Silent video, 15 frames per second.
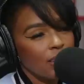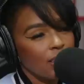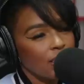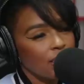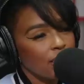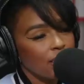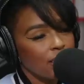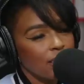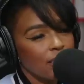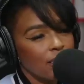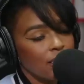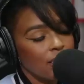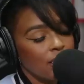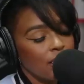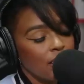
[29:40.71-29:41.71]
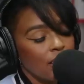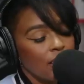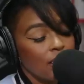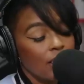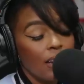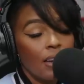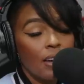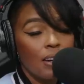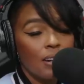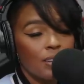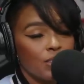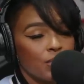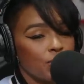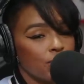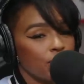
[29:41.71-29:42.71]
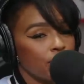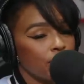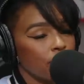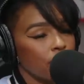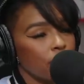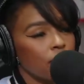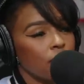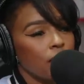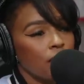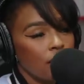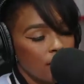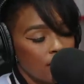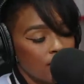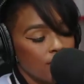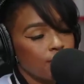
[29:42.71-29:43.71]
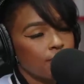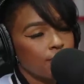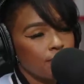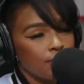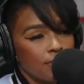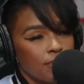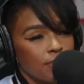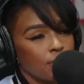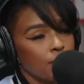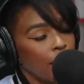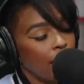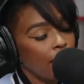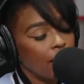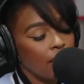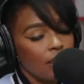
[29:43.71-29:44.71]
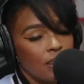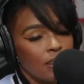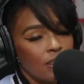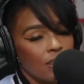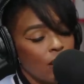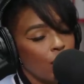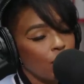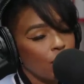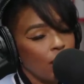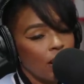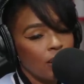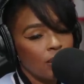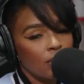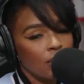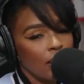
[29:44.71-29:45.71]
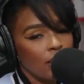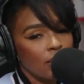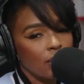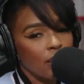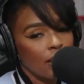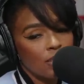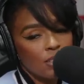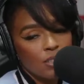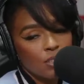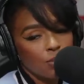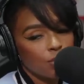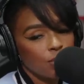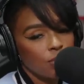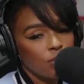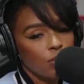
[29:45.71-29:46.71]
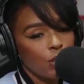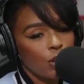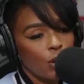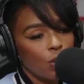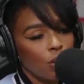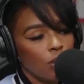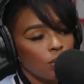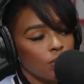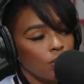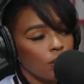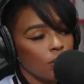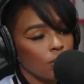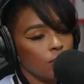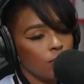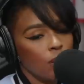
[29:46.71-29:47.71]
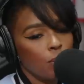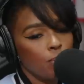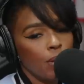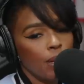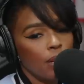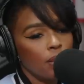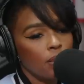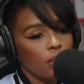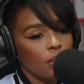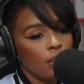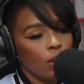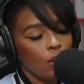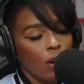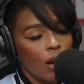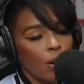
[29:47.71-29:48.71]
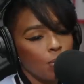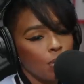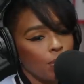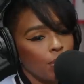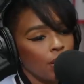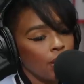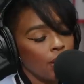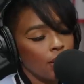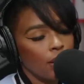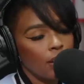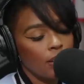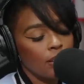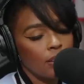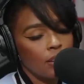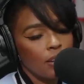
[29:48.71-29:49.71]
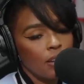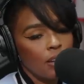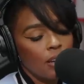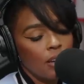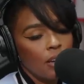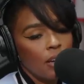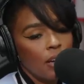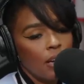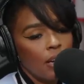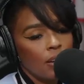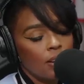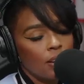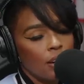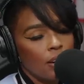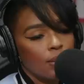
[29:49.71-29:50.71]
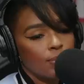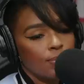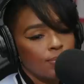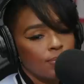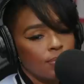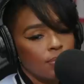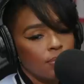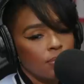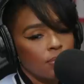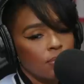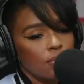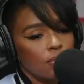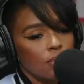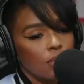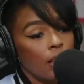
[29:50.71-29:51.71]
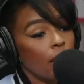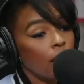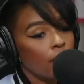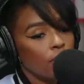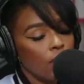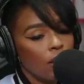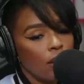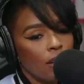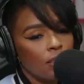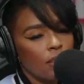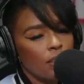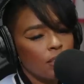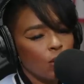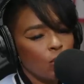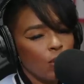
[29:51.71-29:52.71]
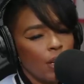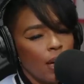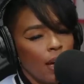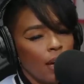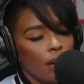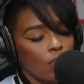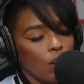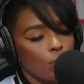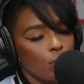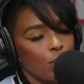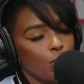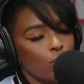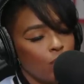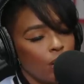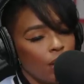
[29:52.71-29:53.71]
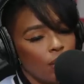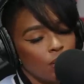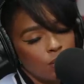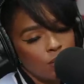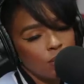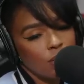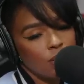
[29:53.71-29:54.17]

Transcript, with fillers: say thank you. Yeah. Or this got me through. Yeah. Man, no, I that that's a you know a, a, a big you know compliment and and and um yeah i think i think that we have our people that